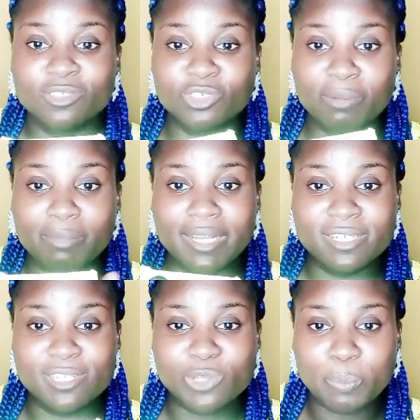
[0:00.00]
Do not mind
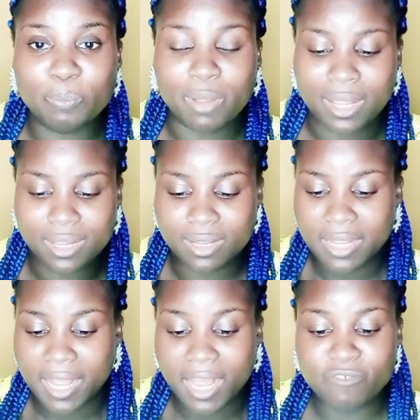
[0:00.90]
the soap pack.
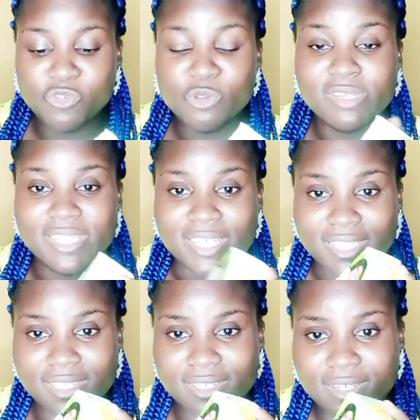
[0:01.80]
I've used
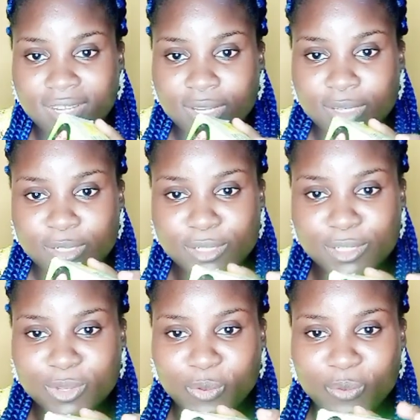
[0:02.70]
it,
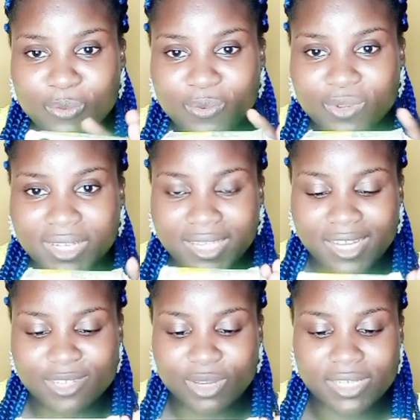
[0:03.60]
so
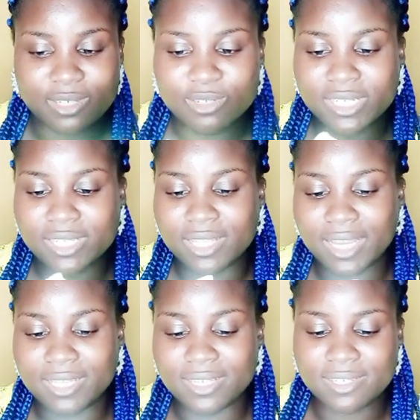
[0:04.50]
that's why it looks
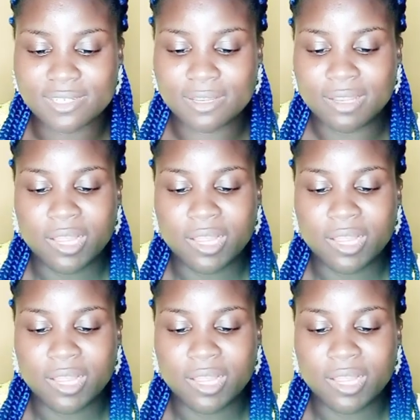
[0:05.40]
like this.